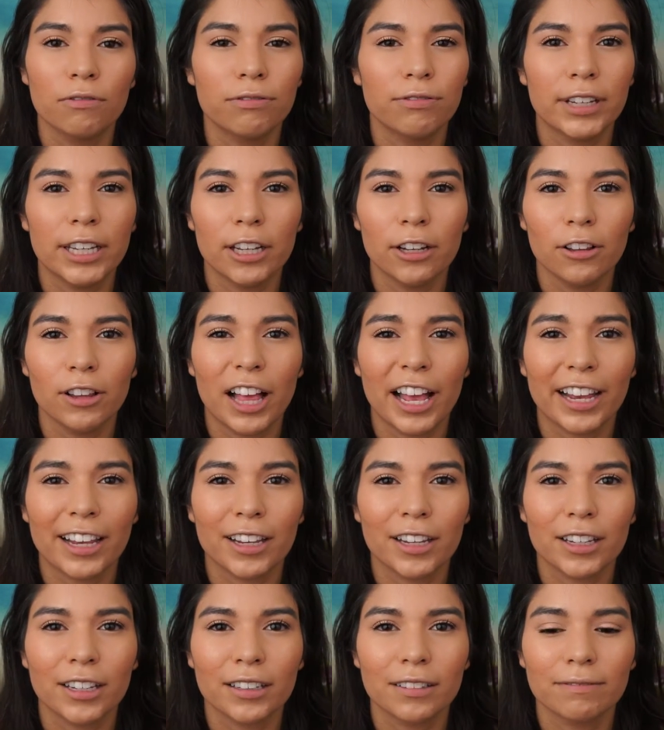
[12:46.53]
feel
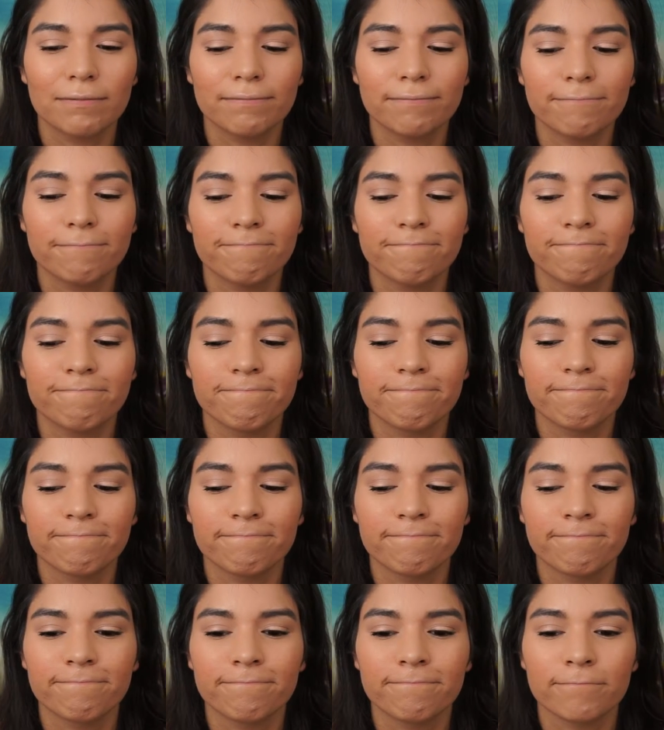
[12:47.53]
like
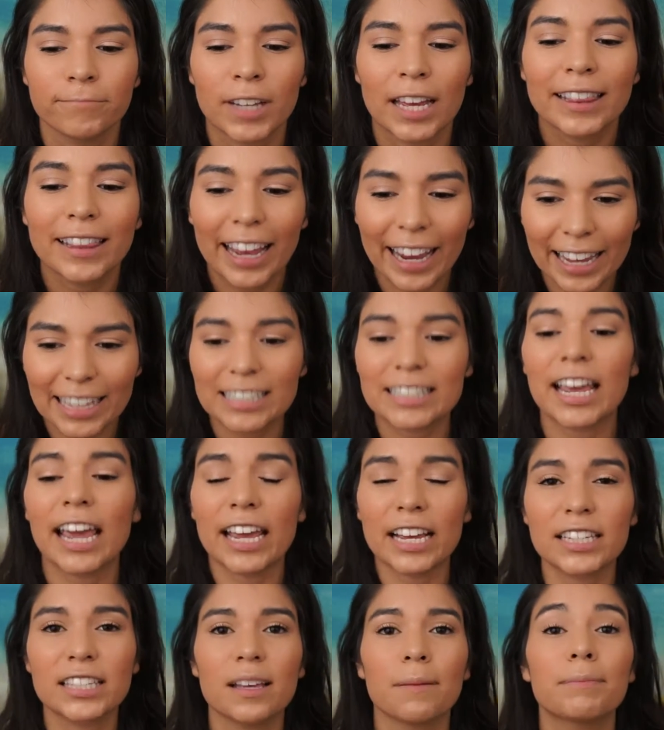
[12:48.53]
it
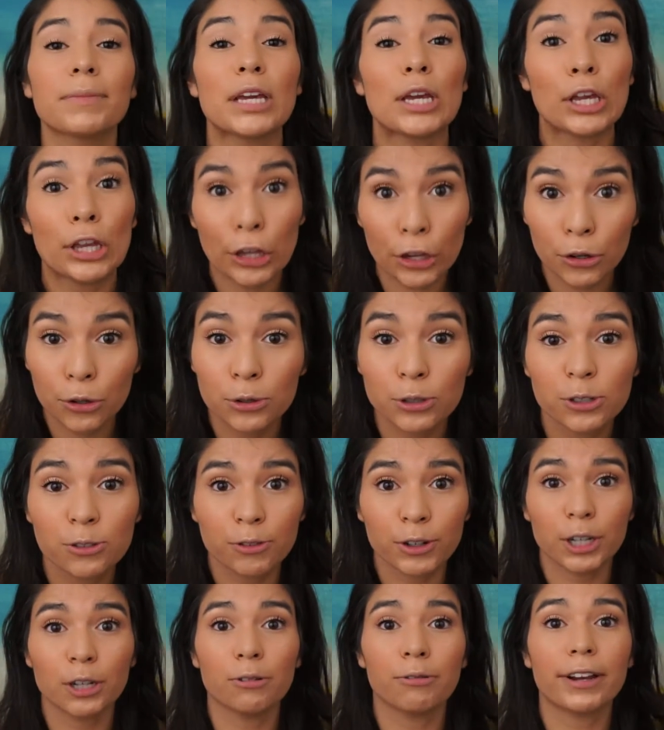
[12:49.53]
takes something huge
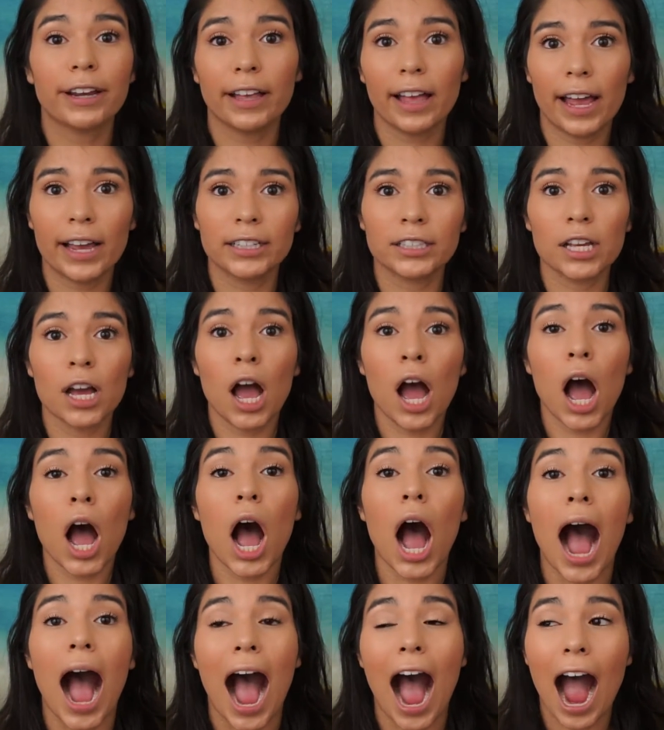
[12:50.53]
for you to realize,
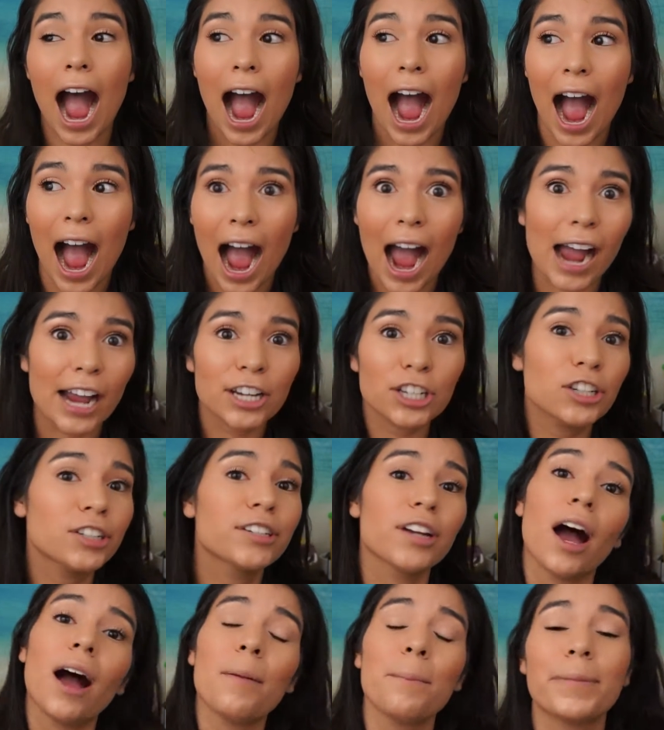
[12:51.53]
I
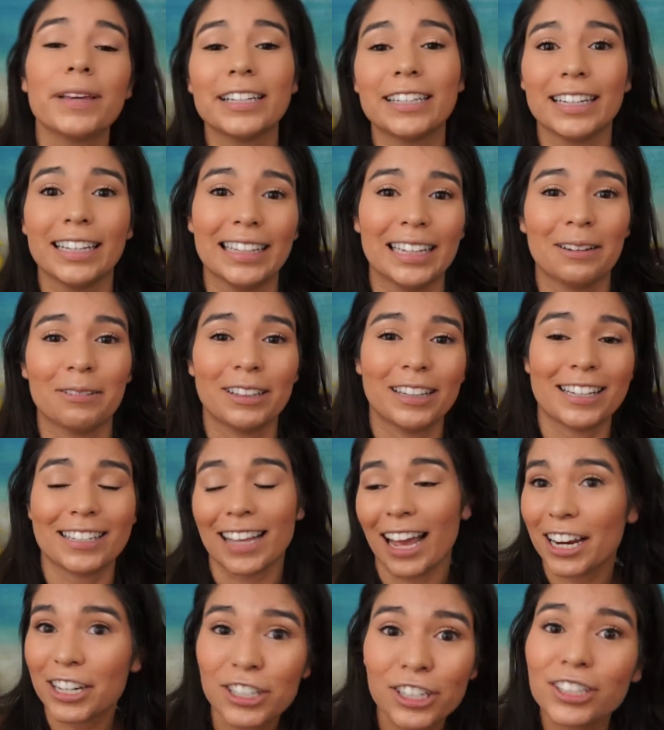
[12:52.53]
should not be dealing with
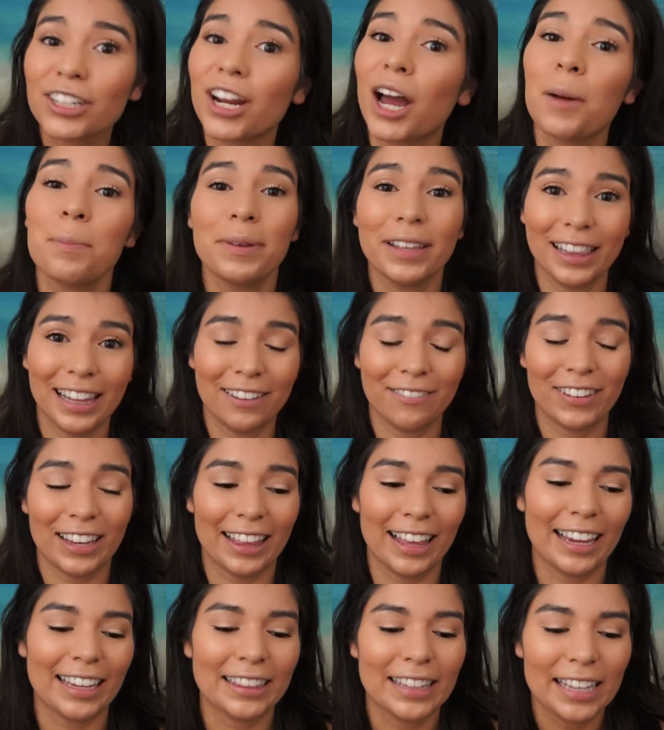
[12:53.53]
this. I should not be
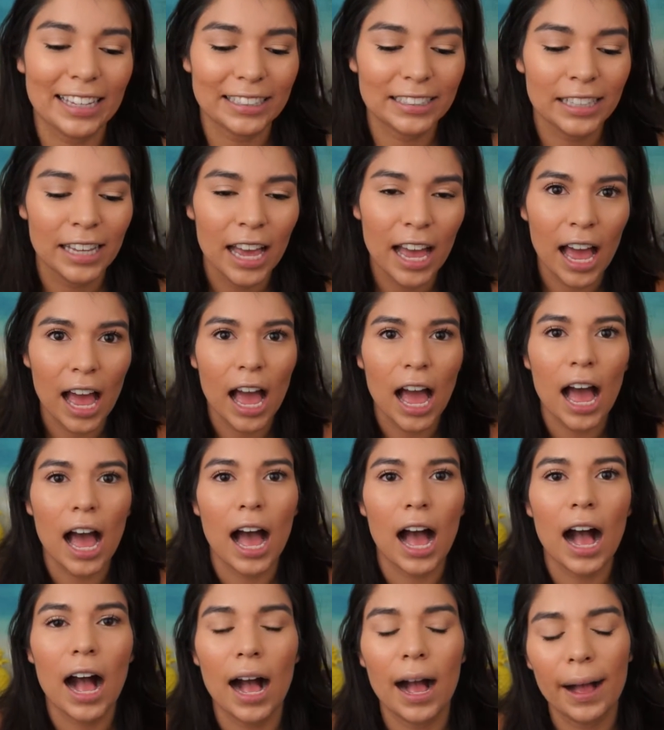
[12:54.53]
living like this.
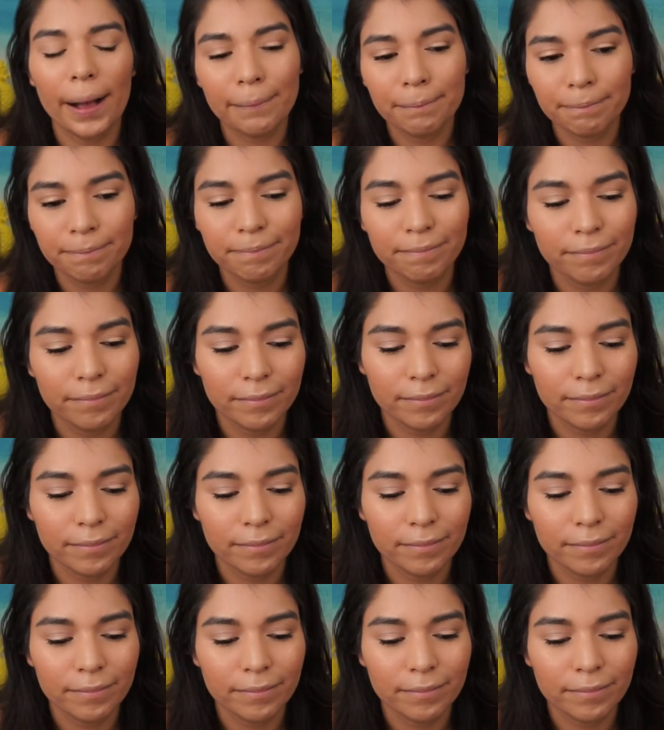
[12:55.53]
You